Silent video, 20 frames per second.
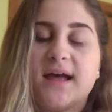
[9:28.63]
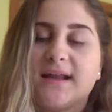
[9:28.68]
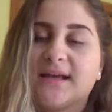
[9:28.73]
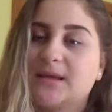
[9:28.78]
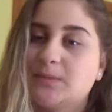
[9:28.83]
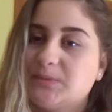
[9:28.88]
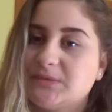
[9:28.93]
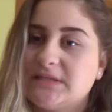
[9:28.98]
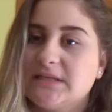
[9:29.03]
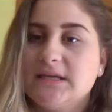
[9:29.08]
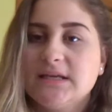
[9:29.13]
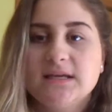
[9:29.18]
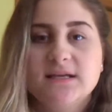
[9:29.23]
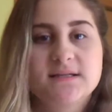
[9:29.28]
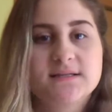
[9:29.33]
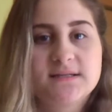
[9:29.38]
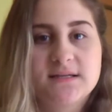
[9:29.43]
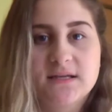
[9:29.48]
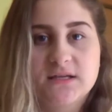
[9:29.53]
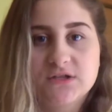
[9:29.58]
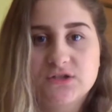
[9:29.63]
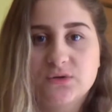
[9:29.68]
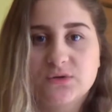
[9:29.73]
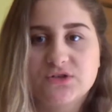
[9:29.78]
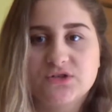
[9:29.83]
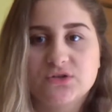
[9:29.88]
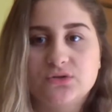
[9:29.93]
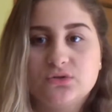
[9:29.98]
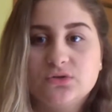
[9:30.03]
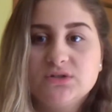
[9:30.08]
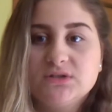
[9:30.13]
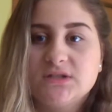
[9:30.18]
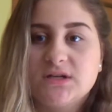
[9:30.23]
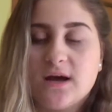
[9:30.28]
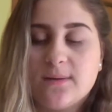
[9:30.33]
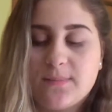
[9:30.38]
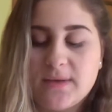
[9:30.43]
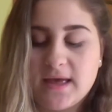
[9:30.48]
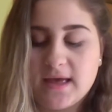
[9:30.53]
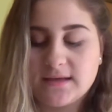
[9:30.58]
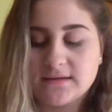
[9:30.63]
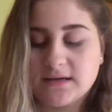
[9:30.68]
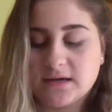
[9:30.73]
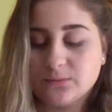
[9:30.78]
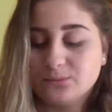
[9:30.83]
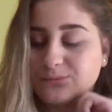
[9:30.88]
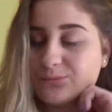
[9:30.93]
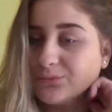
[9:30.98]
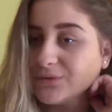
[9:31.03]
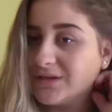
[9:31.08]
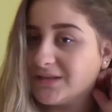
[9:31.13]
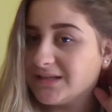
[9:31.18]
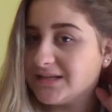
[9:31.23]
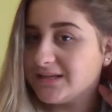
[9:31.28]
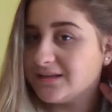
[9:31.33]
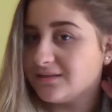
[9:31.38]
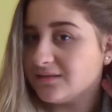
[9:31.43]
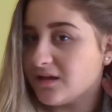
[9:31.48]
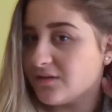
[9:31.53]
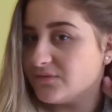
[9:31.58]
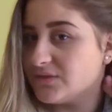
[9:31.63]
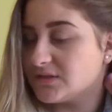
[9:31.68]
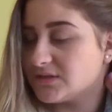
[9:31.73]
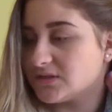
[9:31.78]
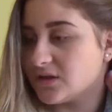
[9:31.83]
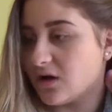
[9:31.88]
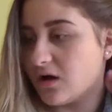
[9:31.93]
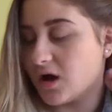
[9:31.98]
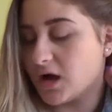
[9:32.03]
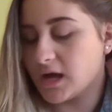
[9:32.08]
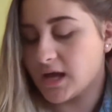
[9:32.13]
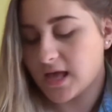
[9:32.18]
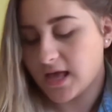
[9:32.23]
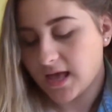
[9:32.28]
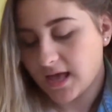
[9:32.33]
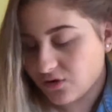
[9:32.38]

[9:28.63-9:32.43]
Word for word: I kept singing it and singing it, so I just looked it up, and I really love the song.